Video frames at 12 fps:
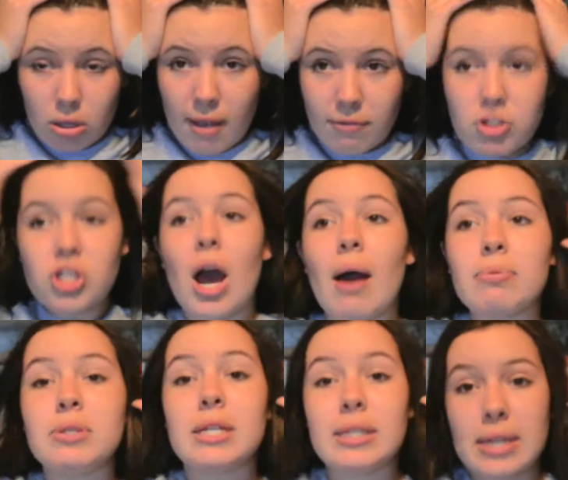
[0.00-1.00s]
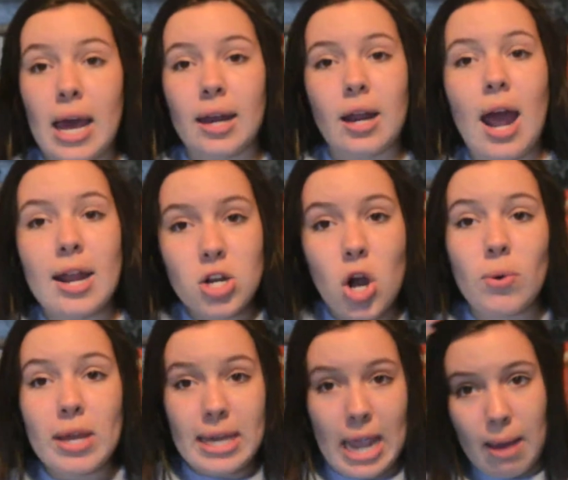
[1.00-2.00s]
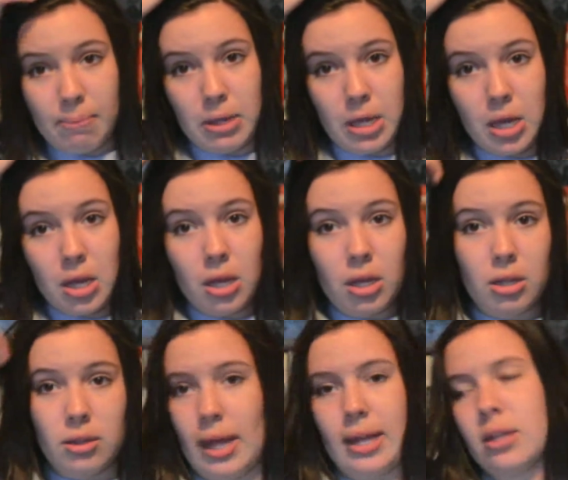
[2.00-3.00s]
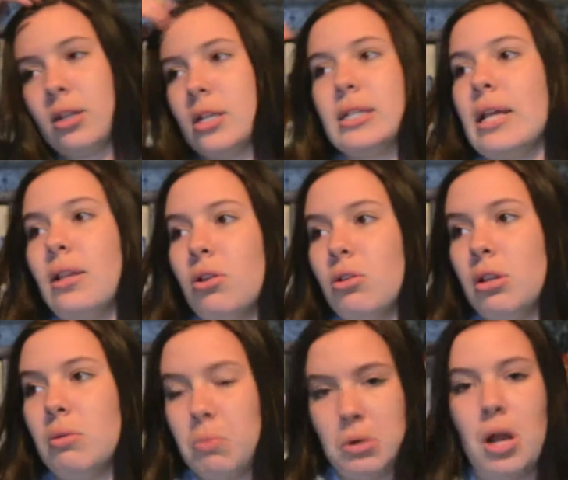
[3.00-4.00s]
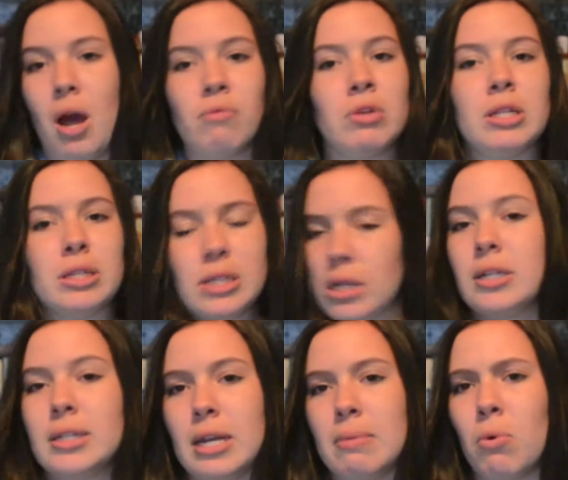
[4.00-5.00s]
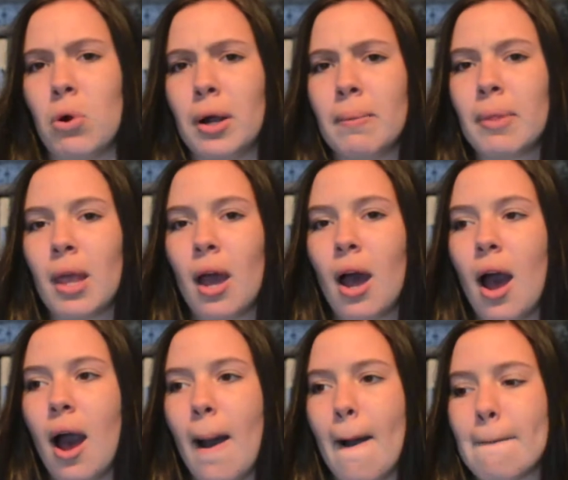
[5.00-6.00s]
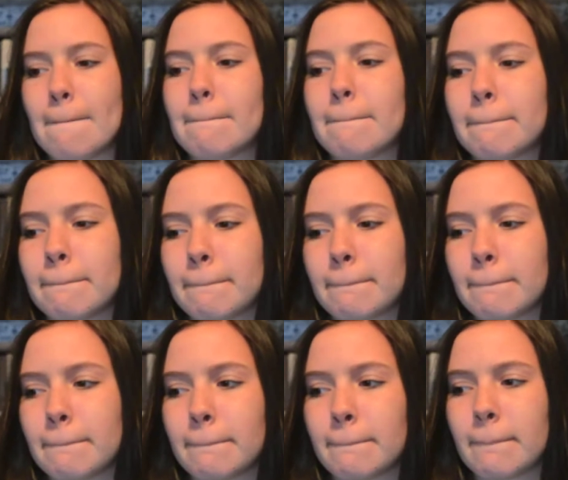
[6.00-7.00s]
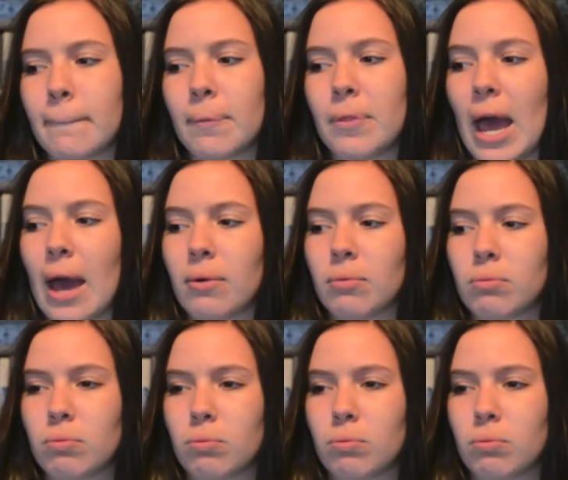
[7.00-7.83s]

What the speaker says: If Chubbs is dead, I know he can't be, like, because I literally would not read the series anymore, that